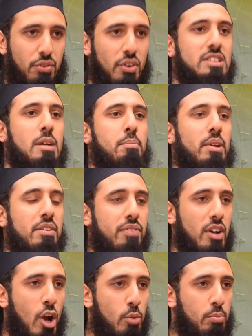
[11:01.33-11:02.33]
For example, if
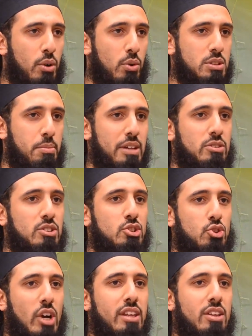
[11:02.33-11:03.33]
a cobra was about to
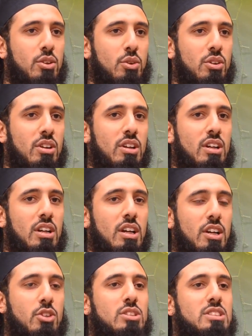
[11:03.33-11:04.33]
strike you
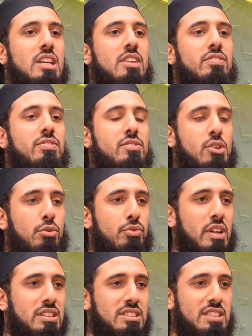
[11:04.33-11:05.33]
and your
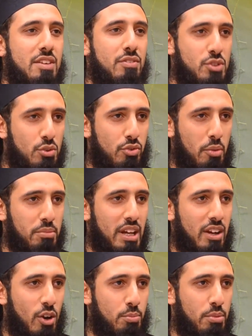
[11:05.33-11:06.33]
friend saved you from
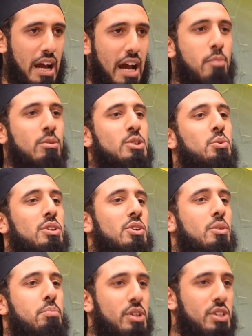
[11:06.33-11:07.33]
that cobra, how much would
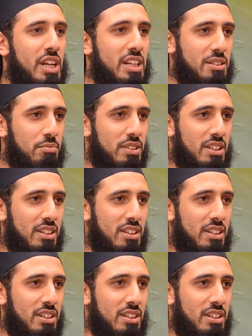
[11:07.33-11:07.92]
you appreciate him?